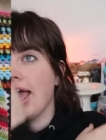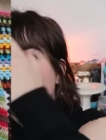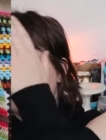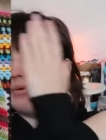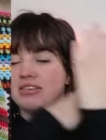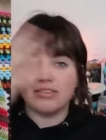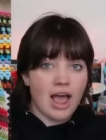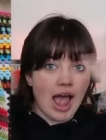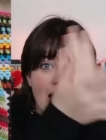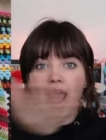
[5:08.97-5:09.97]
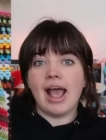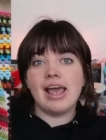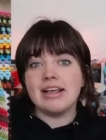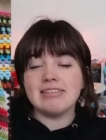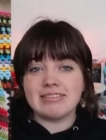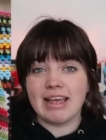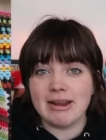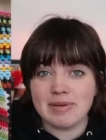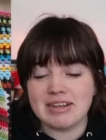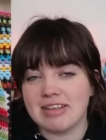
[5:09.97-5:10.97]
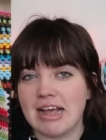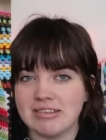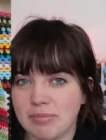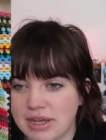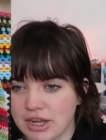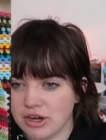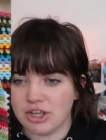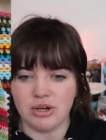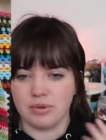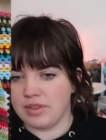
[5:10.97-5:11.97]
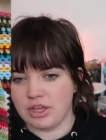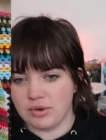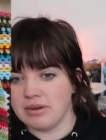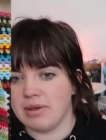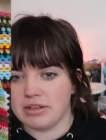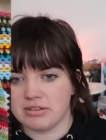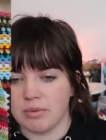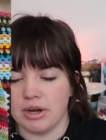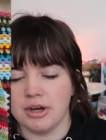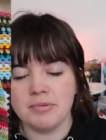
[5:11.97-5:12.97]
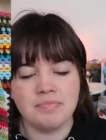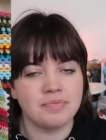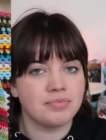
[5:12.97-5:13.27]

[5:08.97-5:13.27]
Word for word: and it was insane because as a beginner you don't think you can make a sweater,